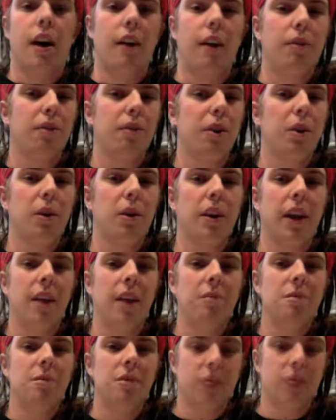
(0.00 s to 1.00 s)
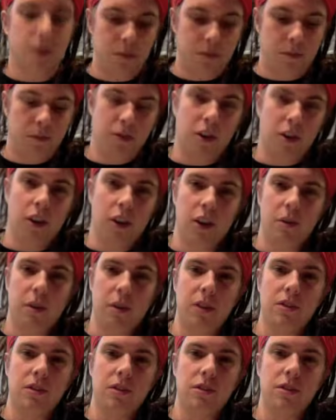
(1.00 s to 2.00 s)
Figure out what games I'm talking
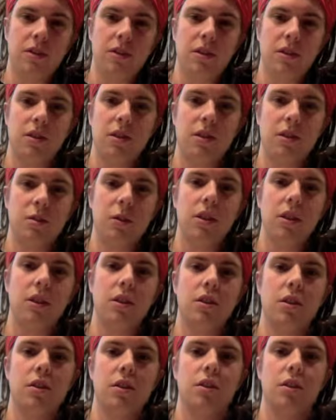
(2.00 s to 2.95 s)
about this week.